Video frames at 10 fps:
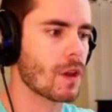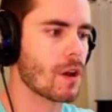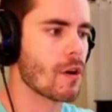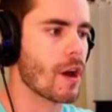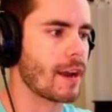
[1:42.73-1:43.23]

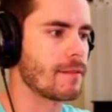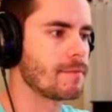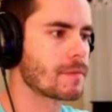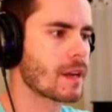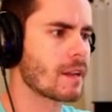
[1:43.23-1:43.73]
Alright,
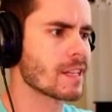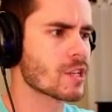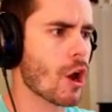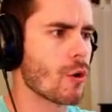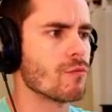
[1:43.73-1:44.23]
let's
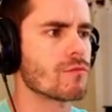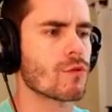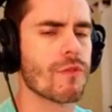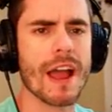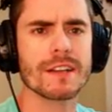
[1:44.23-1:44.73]
go.
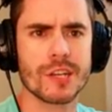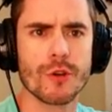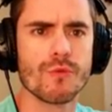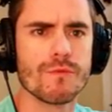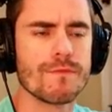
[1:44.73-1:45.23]
Round
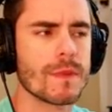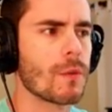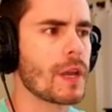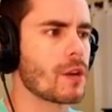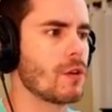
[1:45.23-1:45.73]
two.
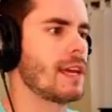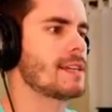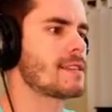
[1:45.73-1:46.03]
We can do this.